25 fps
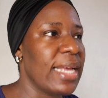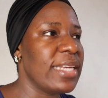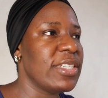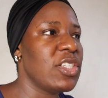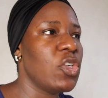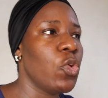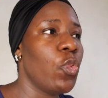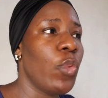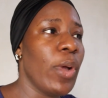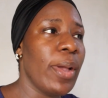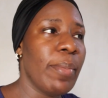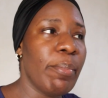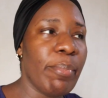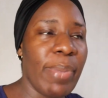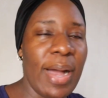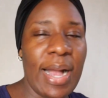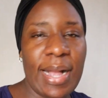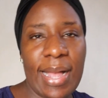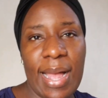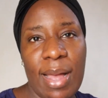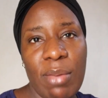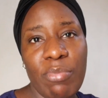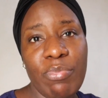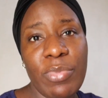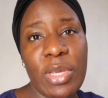and she went
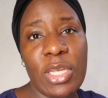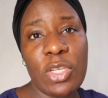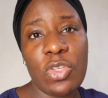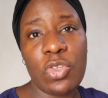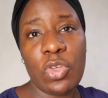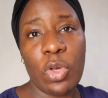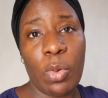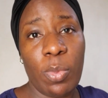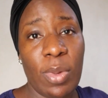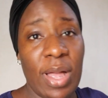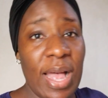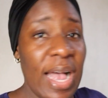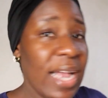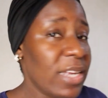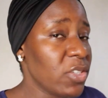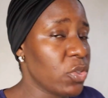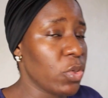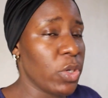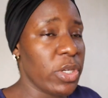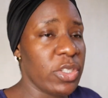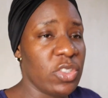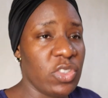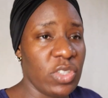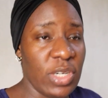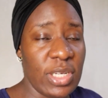back and made some
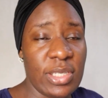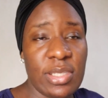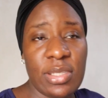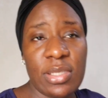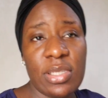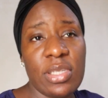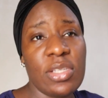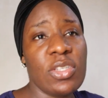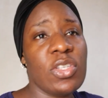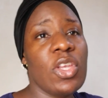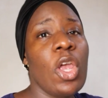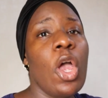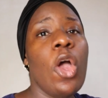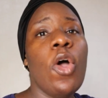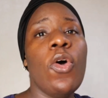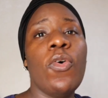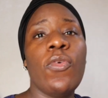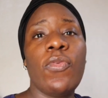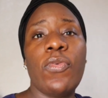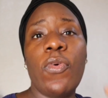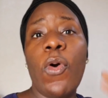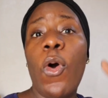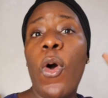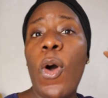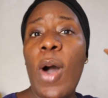casual dresses
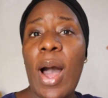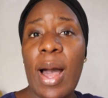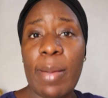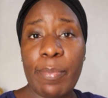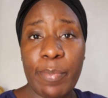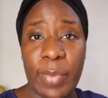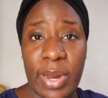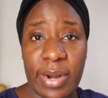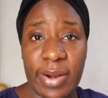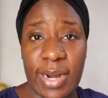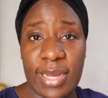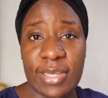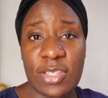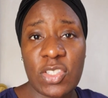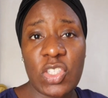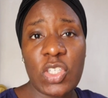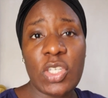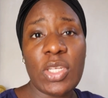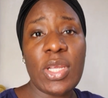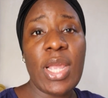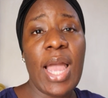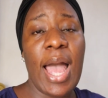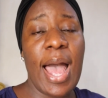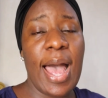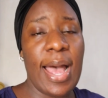for
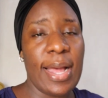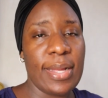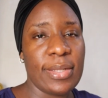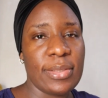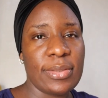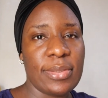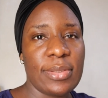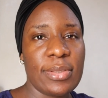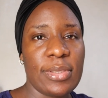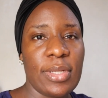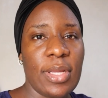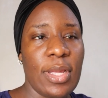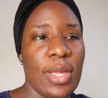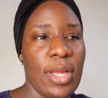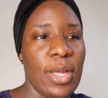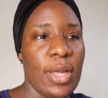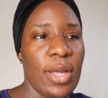Amarachi and